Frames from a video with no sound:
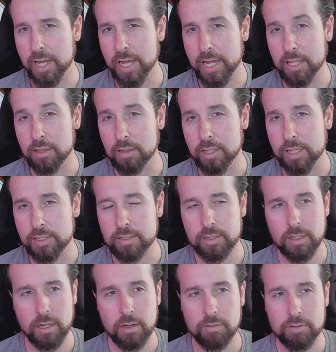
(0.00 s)
a list
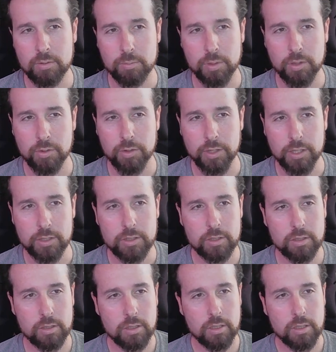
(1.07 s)
of computers.